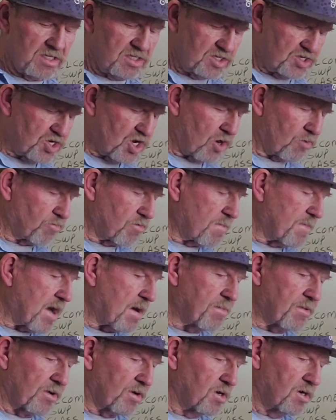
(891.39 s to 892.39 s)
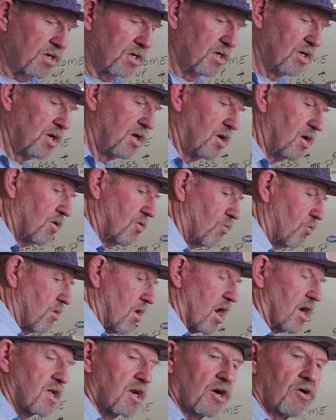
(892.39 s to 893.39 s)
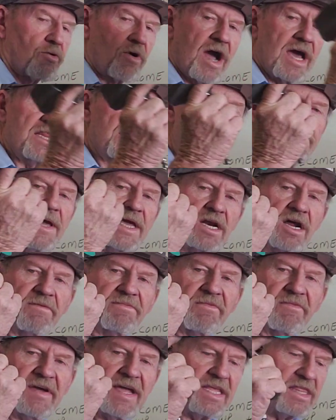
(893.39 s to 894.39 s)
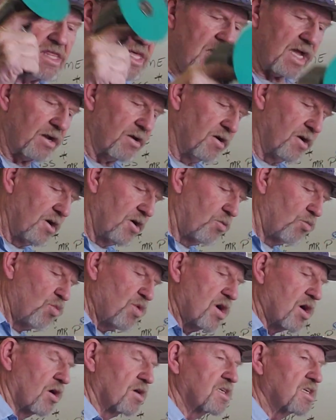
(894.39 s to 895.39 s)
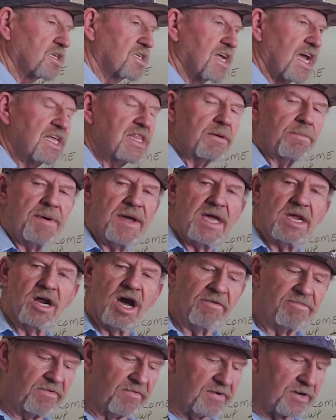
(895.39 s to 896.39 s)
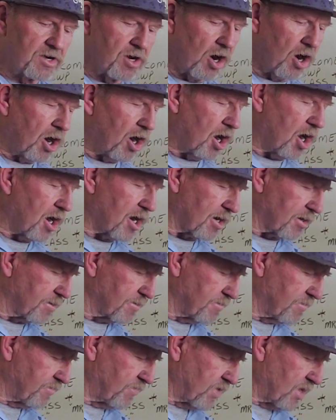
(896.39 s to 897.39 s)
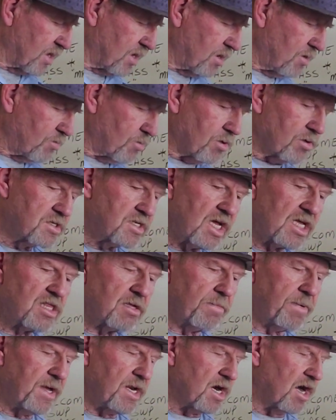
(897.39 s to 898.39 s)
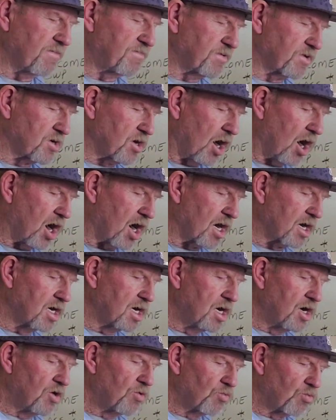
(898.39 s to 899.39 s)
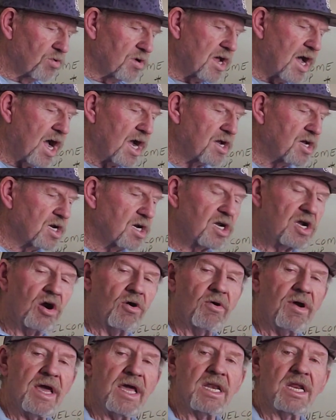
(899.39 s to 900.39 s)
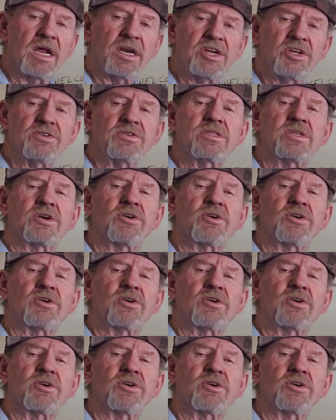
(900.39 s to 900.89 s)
So remember, we're not going to grind the paint off of anything. We're going to take the paint off of a car. we want to take the paint off a car, we're not going to go ahead and use the